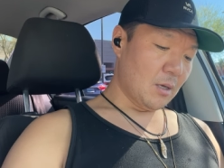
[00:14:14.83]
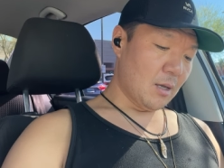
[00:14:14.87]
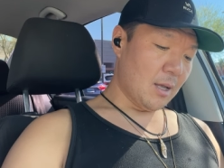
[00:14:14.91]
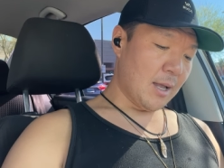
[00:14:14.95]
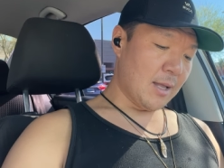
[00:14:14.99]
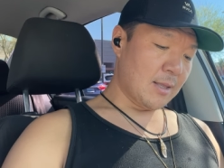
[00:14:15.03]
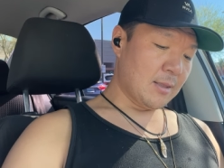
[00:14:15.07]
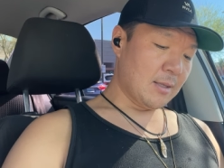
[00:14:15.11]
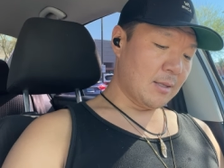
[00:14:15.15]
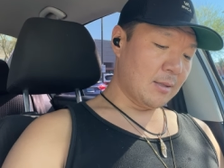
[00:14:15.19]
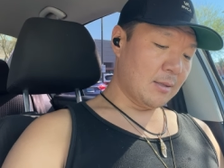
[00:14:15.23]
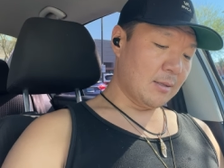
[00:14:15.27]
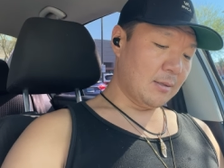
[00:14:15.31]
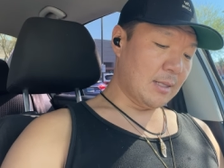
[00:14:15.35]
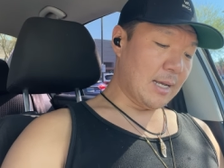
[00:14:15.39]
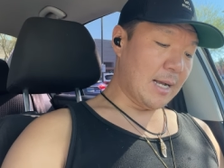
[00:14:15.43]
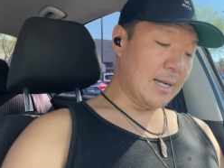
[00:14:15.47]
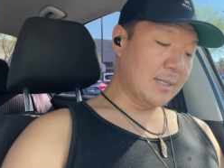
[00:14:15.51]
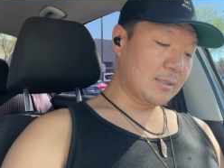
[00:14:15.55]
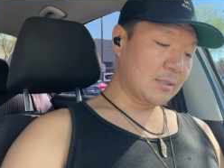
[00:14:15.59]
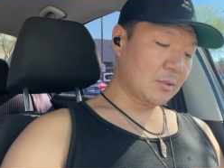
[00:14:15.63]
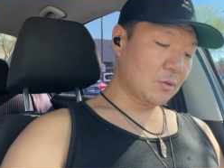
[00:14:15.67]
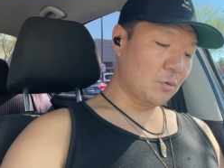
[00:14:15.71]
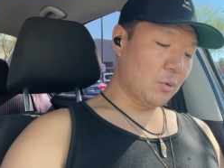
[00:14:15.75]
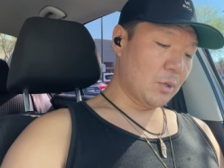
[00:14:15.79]
And then the
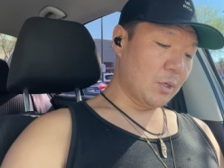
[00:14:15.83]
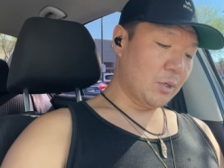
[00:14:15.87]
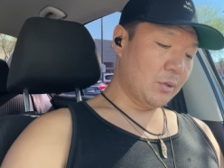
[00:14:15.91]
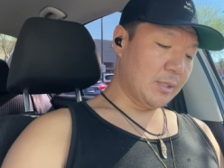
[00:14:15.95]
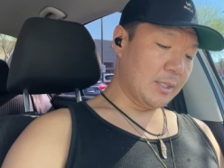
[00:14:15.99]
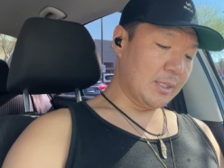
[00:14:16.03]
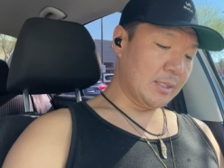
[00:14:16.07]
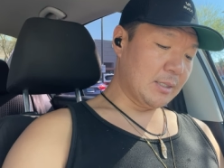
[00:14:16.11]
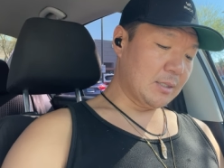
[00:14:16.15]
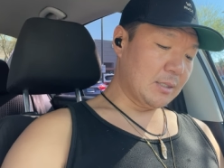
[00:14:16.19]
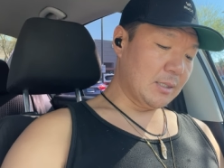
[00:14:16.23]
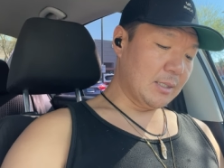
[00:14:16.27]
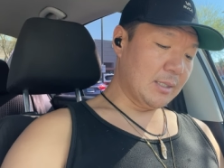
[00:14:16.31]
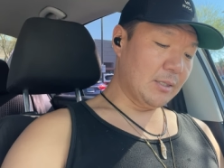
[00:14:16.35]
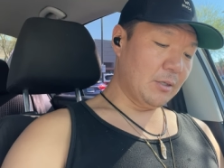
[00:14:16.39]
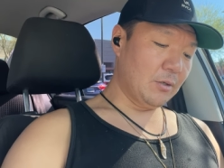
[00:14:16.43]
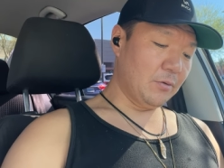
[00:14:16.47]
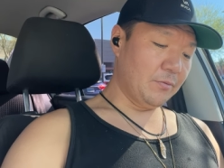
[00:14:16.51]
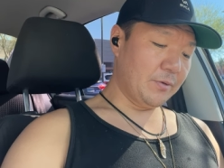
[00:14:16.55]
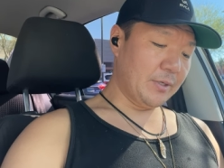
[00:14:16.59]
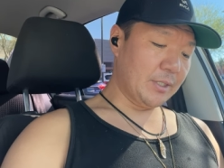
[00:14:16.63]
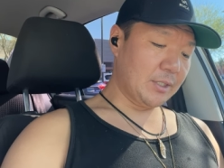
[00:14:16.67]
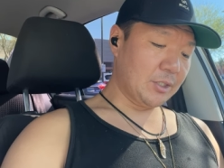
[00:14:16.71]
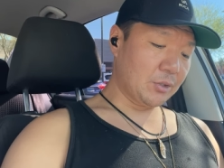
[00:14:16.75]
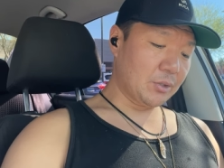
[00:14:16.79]
last quote is Little
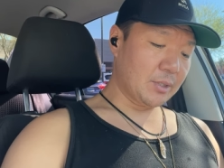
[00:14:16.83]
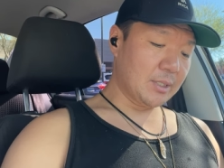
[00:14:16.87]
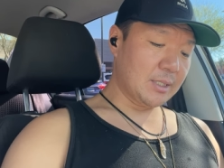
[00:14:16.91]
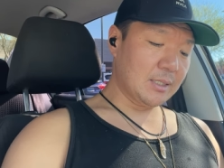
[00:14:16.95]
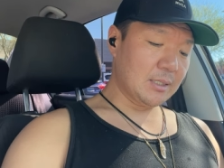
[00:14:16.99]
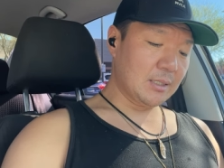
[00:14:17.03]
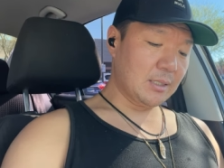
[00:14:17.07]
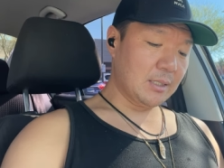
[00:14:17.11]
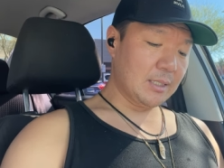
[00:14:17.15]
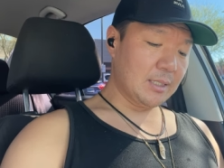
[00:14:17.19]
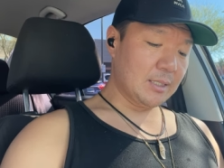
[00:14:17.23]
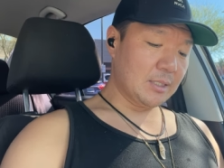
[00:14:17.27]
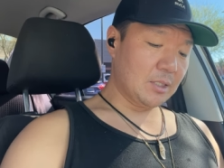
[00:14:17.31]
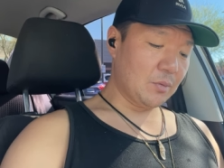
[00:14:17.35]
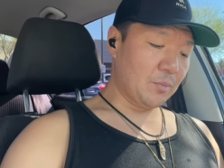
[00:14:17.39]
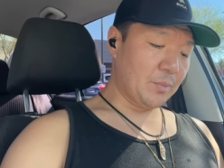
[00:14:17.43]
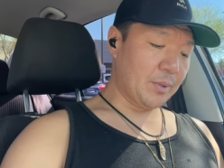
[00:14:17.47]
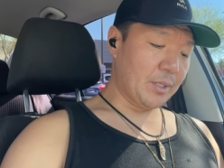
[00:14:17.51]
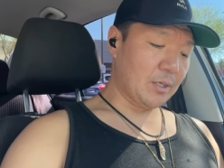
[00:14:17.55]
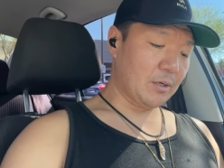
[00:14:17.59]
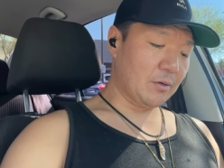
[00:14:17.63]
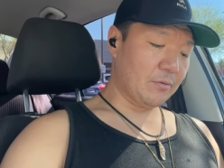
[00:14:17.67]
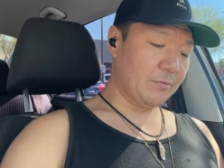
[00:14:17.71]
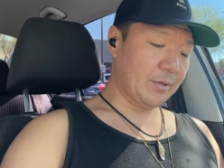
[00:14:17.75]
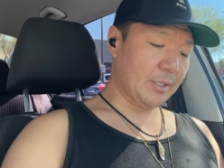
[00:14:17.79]
victories lead to
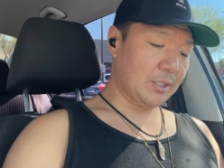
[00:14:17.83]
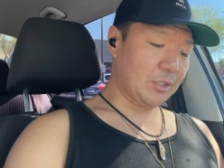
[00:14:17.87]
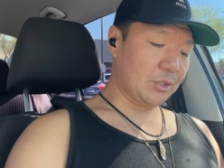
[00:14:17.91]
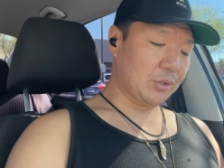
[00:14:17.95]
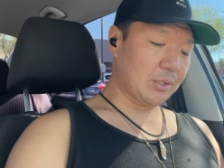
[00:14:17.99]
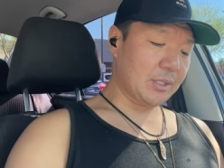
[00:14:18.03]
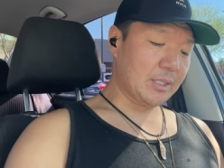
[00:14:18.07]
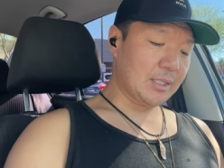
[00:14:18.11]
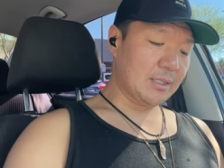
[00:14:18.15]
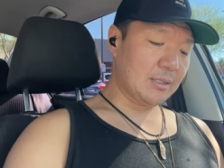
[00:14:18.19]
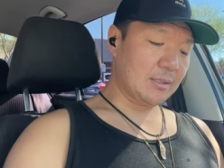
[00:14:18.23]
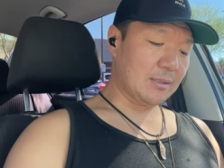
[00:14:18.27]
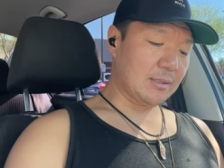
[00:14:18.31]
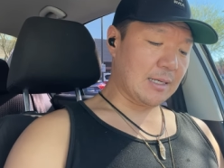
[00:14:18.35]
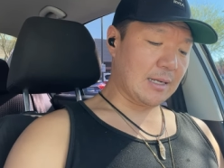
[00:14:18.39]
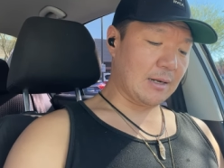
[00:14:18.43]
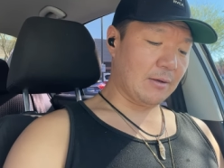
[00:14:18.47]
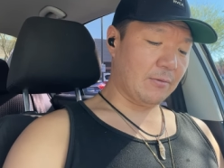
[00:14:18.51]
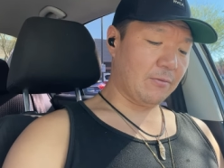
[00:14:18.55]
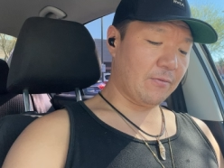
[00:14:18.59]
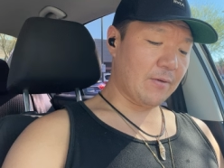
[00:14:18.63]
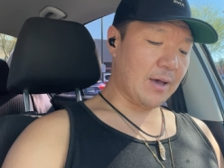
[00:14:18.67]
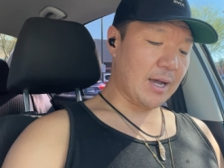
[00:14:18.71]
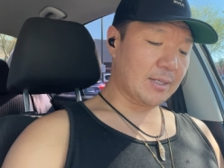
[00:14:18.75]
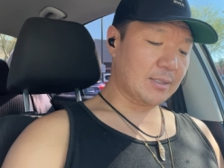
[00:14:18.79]
bigger victories that
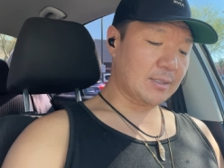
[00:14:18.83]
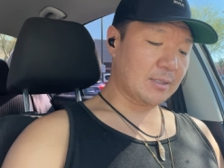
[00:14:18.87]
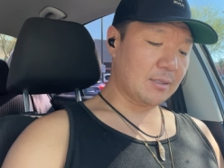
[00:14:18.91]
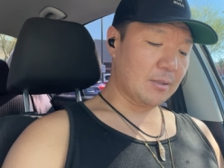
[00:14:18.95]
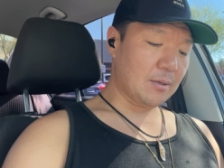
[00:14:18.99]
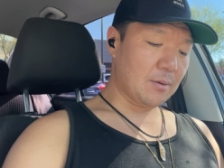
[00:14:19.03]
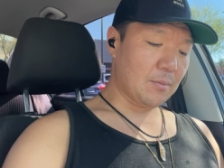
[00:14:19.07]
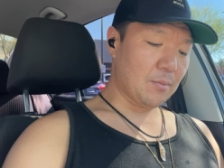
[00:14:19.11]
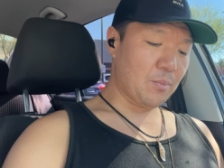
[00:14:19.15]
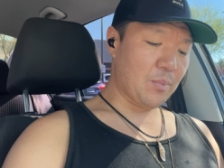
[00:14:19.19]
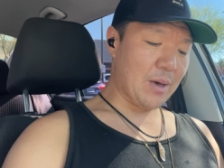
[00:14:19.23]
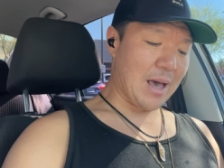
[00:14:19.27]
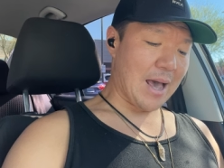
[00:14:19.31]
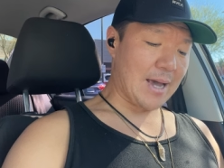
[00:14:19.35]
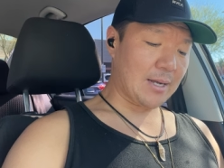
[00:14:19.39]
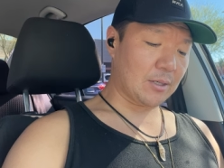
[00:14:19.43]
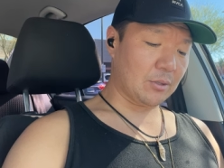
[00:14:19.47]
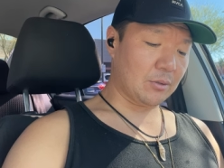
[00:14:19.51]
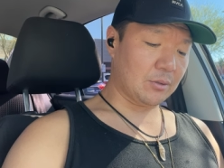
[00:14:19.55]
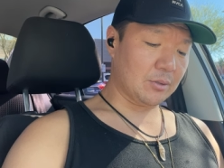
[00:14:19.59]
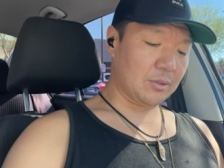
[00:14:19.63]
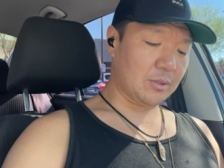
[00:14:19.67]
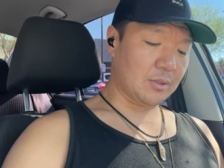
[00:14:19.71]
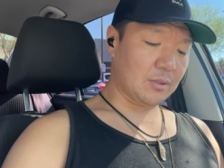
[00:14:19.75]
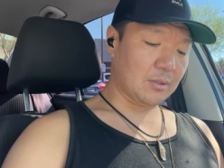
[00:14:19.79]
affect
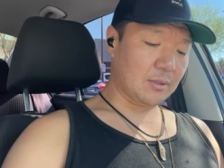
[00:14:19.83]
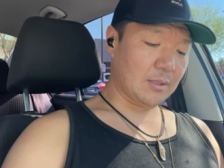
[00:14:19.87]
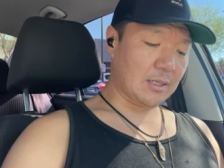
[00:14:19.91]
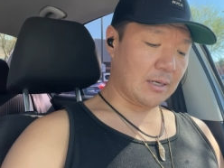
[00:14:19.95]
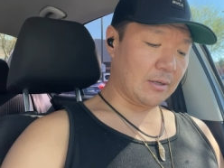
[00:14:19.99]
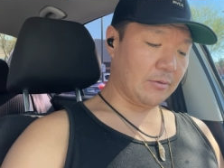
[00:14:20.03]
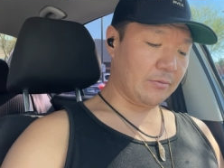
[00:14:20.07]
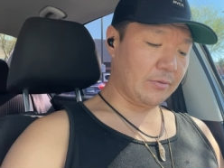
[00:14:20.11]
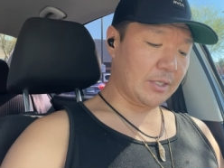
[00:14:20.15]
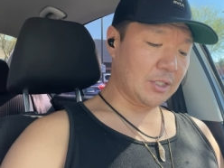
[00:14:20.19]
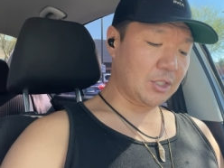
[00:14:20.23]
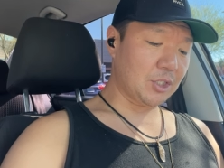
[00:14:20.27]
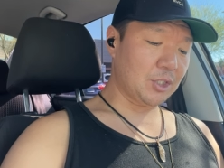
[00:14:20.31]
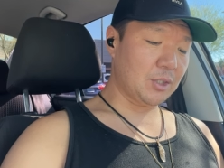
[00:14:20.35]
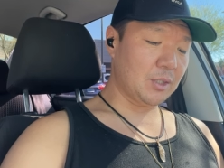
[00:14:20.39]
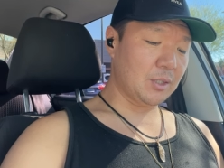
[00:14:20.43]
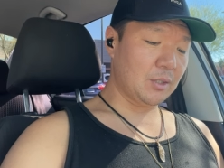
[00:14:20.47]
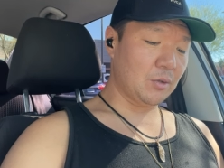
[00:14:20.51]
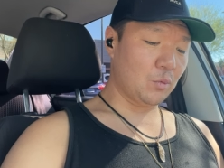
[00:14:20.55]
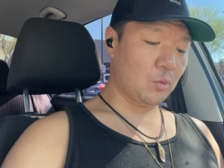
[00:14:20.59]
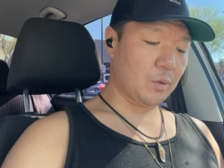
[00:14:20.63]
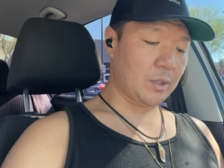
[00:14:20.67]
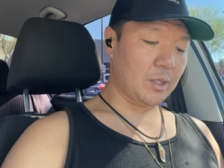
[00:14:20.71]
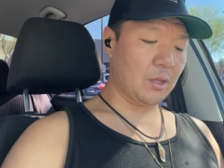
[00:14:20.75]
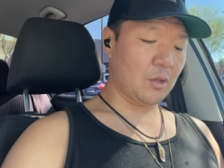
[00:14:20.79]
battles that
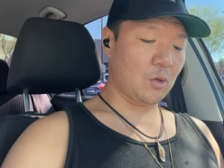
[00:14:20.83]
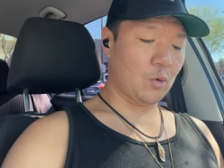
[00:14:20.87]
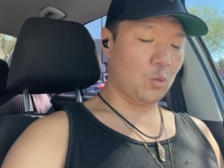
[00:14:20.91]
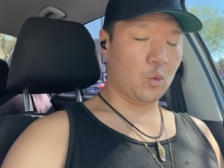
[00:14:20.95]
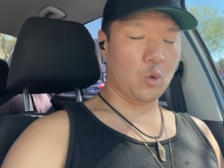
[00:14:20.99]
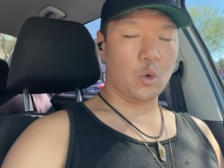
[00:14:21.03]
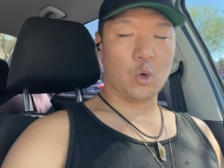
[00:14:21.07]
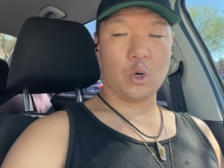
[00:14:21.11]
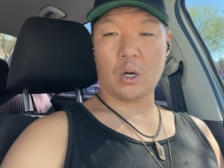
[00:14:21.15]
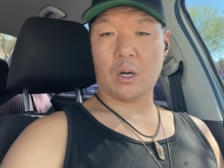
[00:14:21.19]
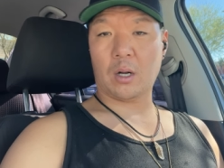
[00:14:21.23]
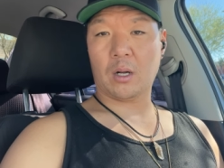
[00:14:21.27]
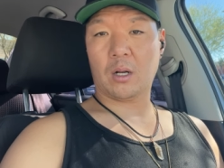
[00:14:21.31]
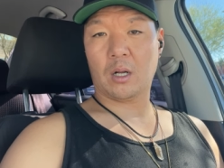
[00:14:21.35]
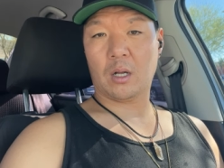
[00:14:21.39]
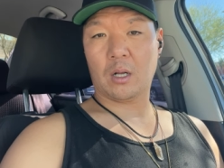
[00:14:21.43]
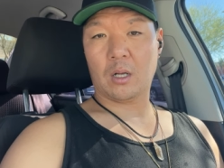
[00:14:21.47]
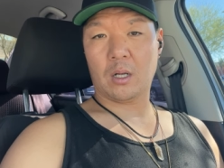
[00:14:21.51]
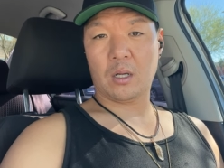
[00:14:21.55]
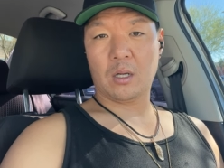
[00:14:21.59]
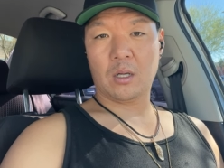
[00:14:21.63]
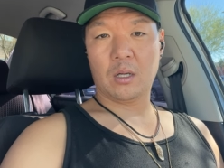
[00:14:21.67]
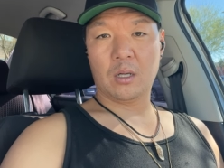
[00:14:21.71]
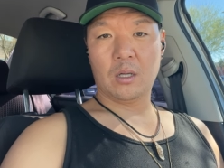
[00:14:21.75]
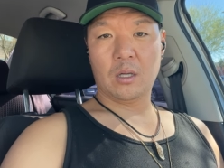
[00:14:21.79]
eventually win the war.
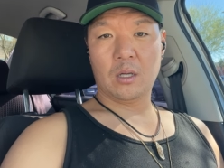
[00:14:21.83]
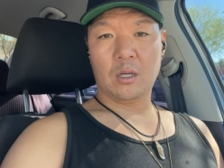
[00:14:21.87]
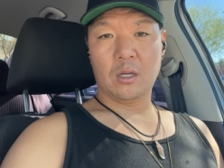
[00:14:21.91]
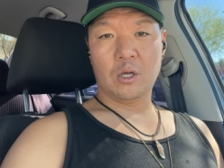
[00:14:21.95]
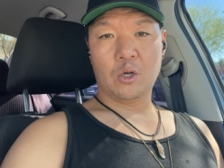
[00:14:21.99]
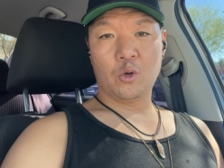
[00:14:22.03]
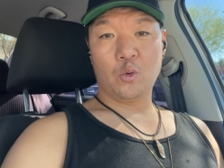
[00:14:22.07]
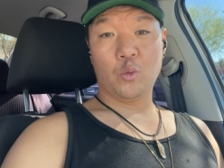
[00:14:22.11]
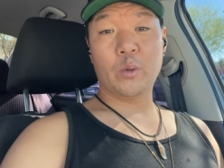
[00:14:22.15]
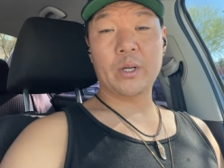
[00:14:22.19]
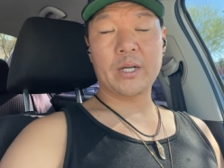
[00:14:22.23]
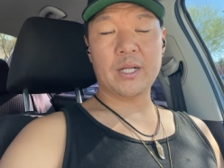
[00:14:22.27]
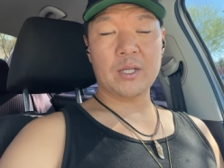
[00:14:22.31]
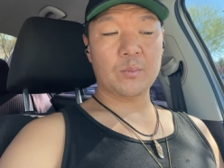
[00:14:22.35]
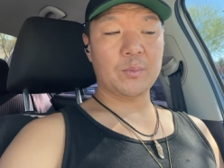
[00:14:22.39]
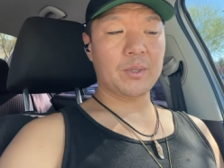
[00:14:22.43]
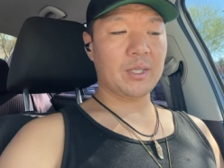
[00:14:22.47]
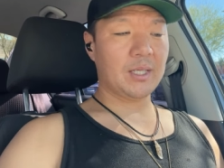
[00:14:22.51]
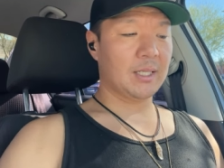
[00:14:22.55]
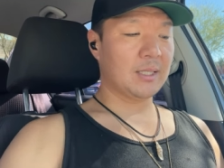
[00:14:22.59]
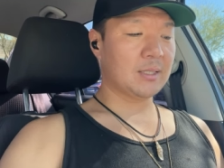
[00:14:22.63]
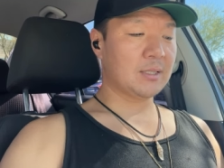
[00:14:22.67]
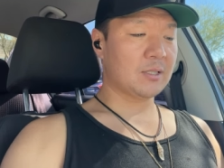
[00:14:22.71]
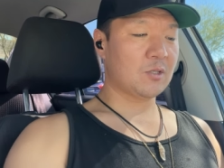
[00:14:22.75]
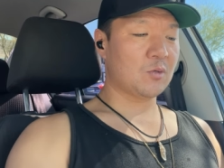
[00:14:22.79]
Winning
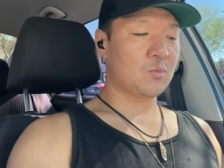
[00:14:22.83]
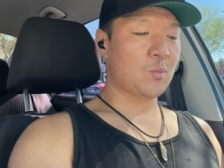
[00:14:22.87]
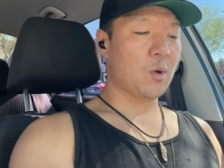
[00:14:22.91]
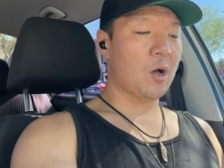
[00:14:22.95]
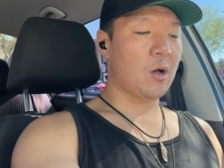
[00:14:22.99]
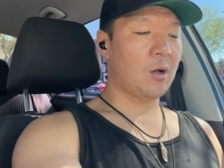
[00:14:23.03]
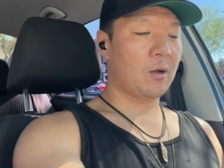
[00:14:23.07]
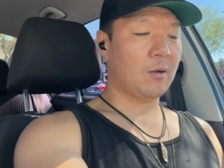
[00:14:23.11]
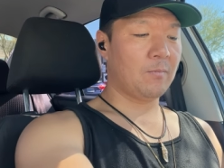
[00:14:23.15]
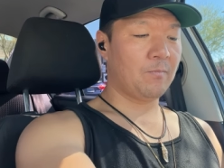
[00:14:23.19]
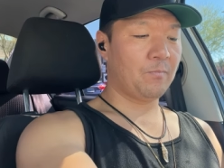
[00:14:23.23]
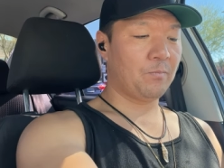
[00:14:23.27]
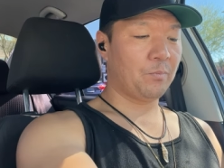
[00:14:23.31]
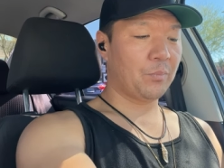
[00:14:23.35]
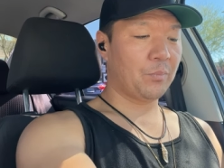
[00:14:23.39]
begins small.